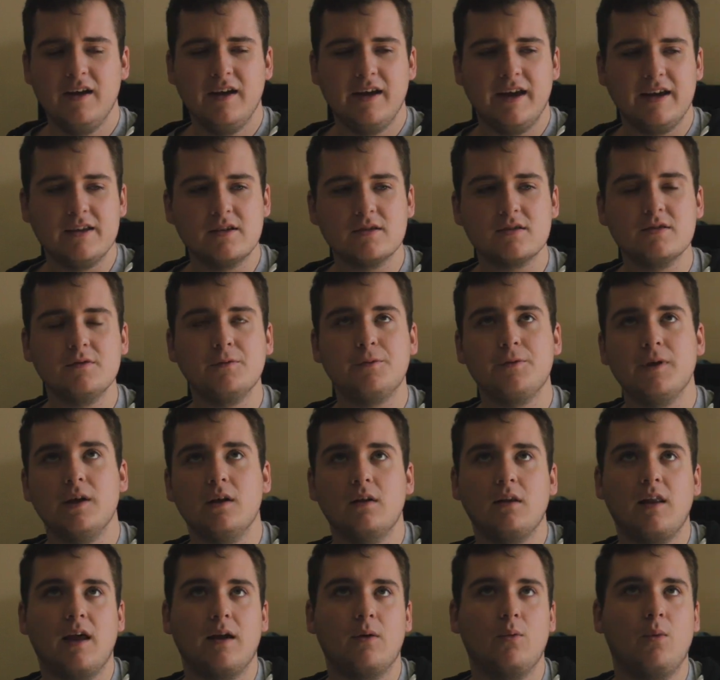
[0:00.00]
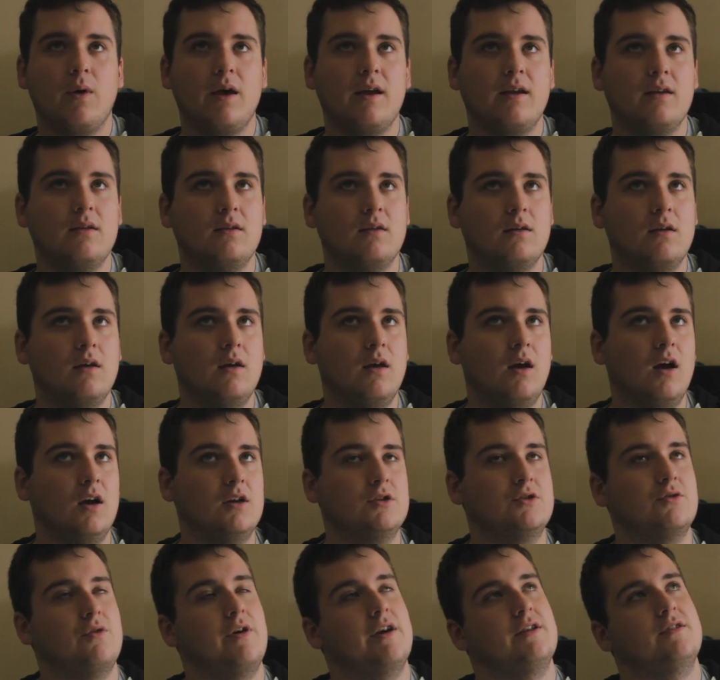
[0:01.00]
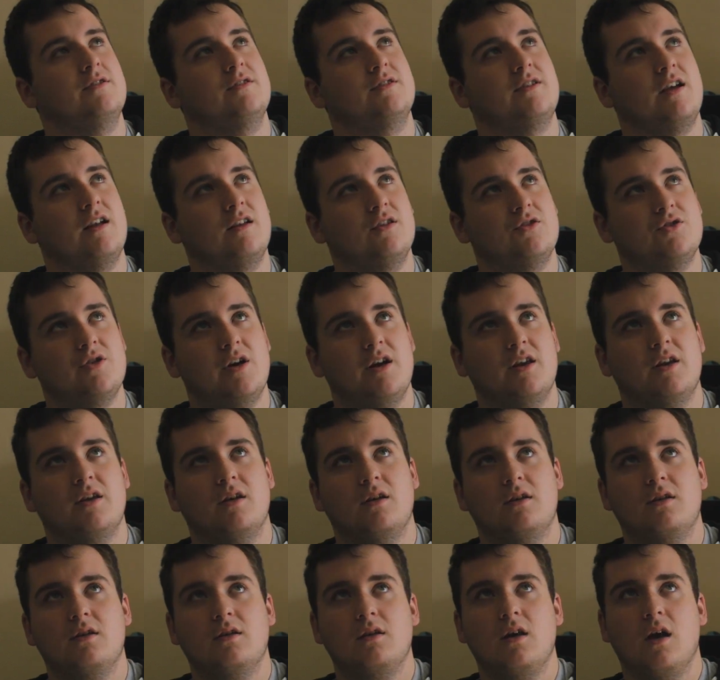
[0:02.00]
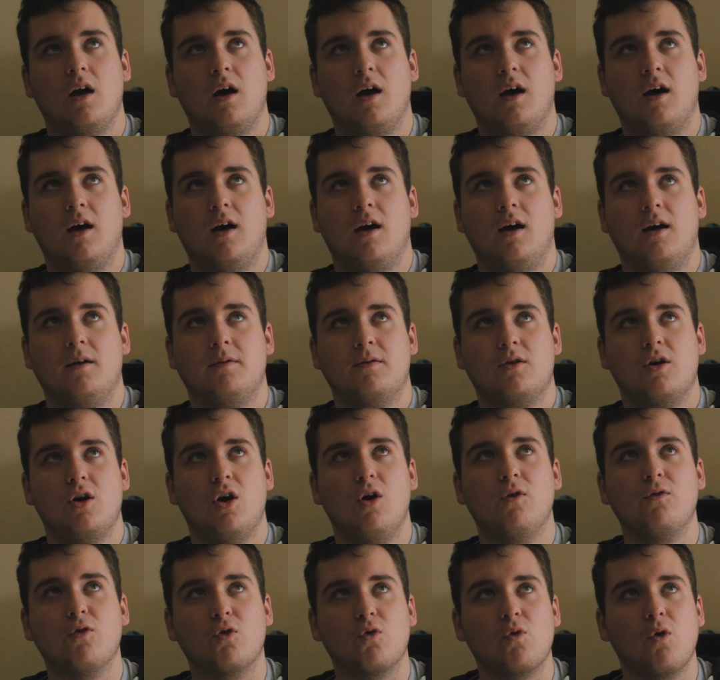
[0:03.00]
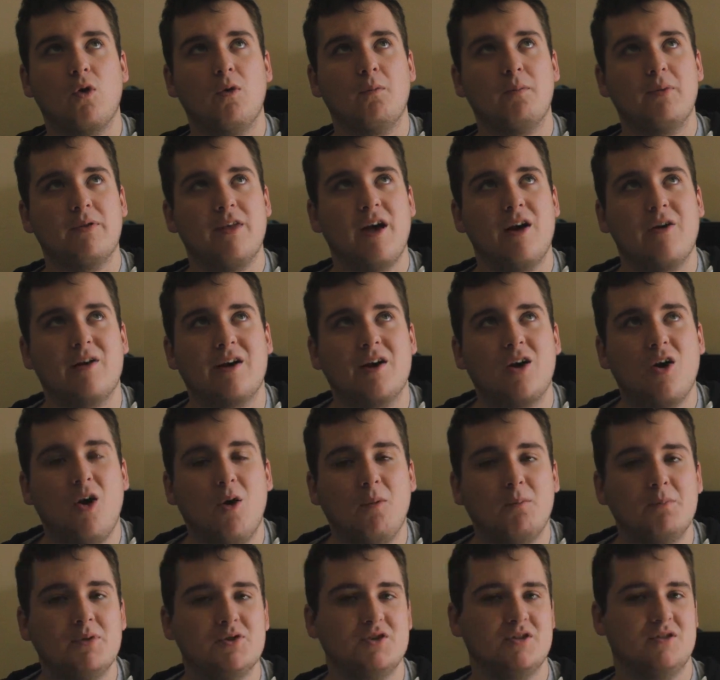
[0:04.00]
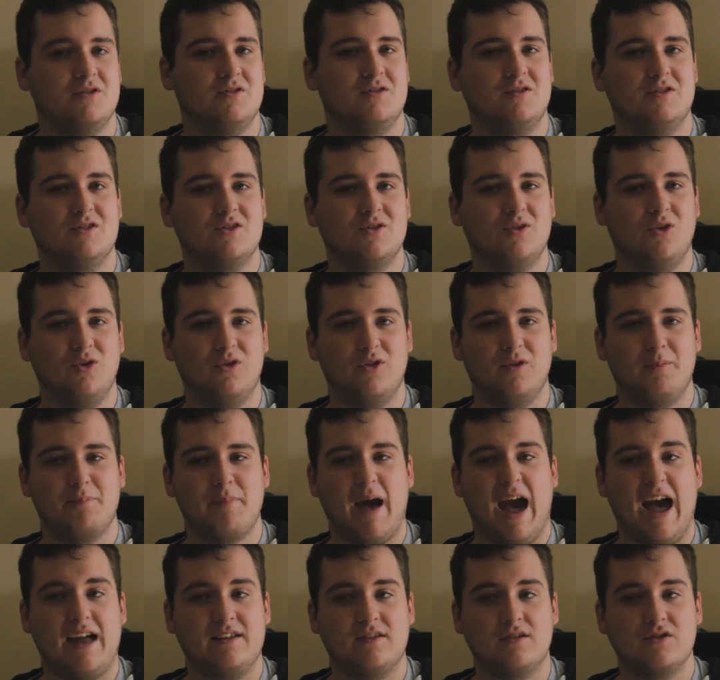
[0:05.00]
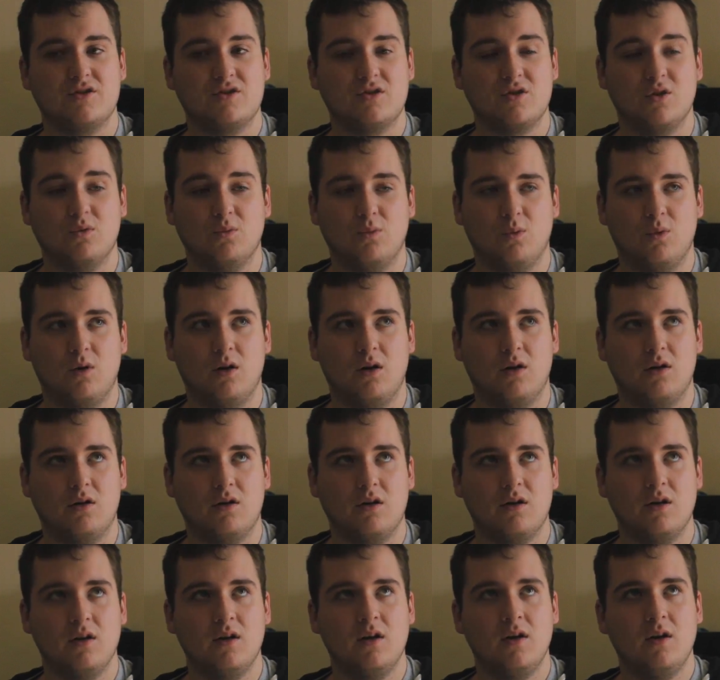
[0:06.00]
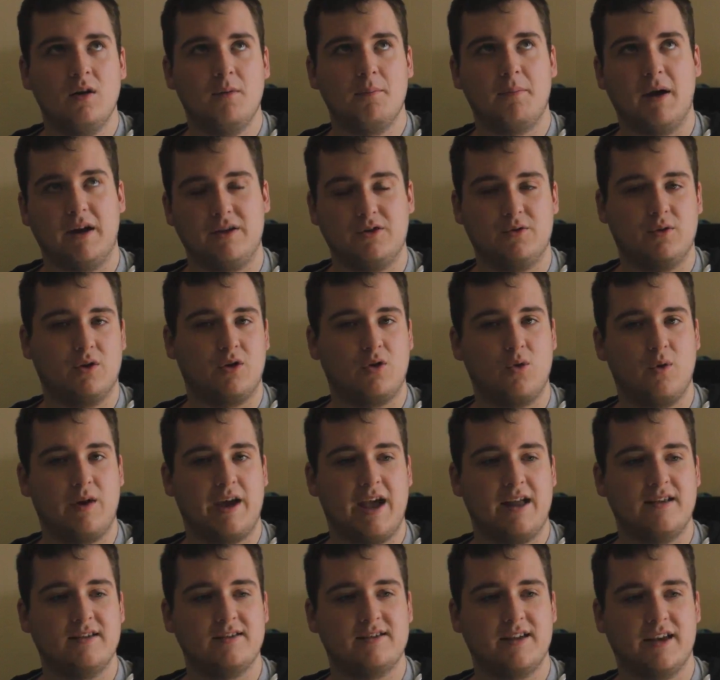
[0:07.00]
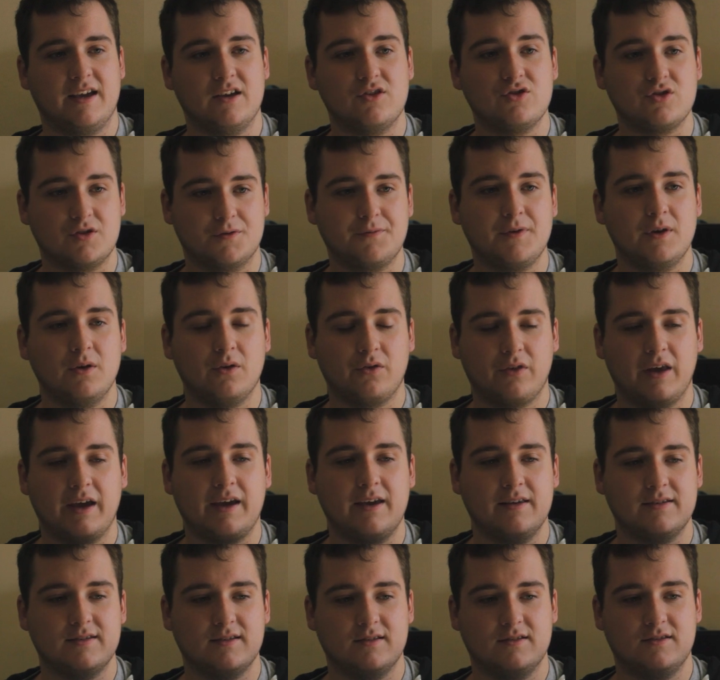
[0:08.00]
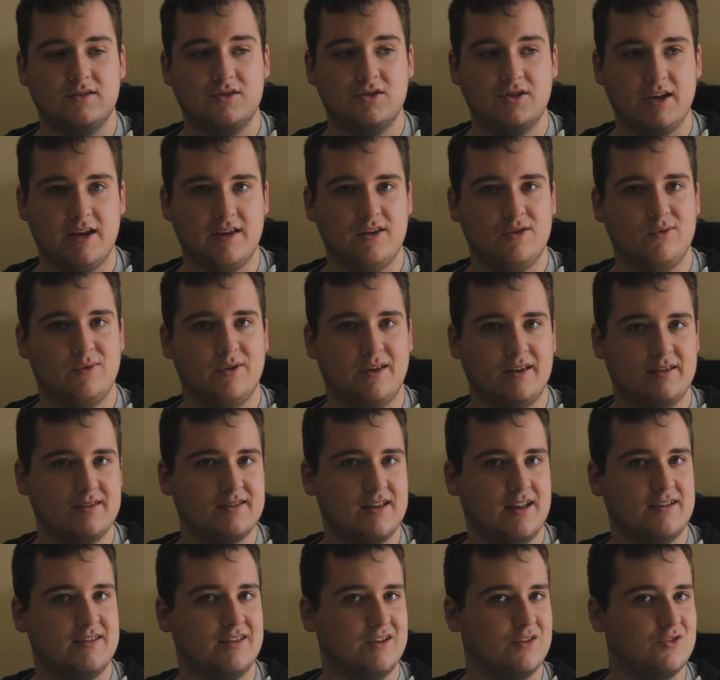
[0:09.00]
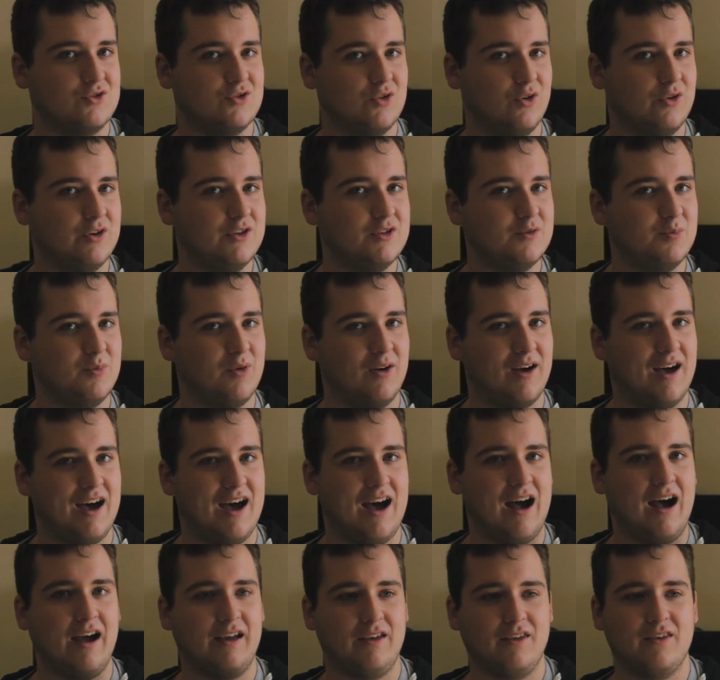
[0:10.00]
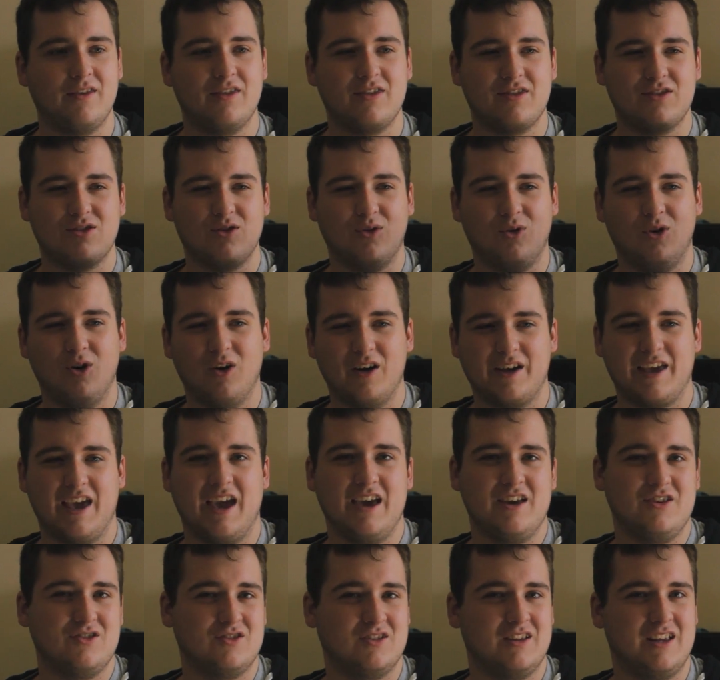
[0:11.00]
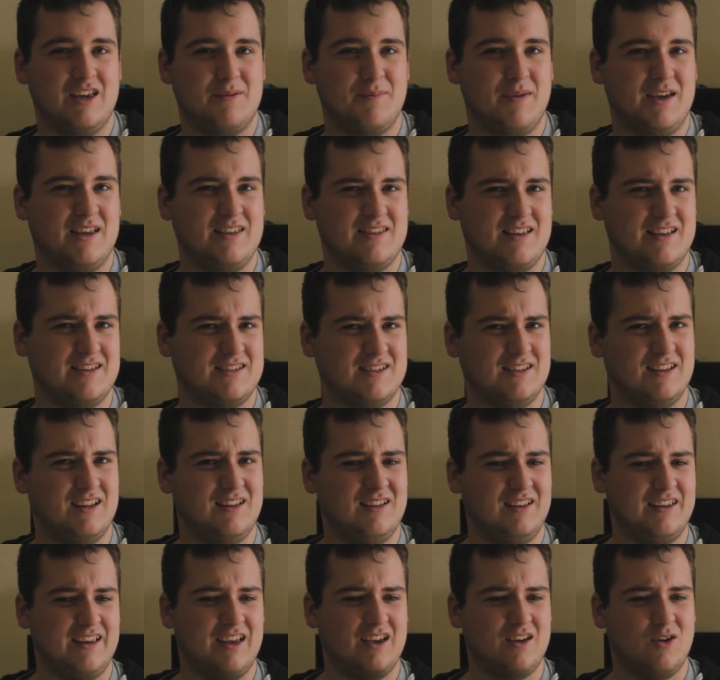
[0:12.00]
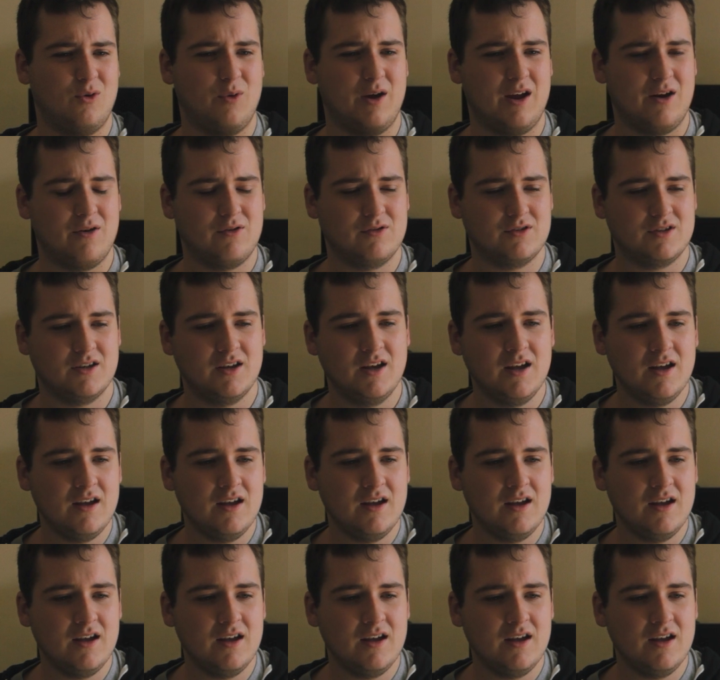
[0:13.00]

It doesn't feel like when a director's kind of trying to cover up their incompetence or the bad stunt work by doing quick editing. It just feels like it's a genuine aesthetic choice, but I thought occasionally it made things a little incoherent.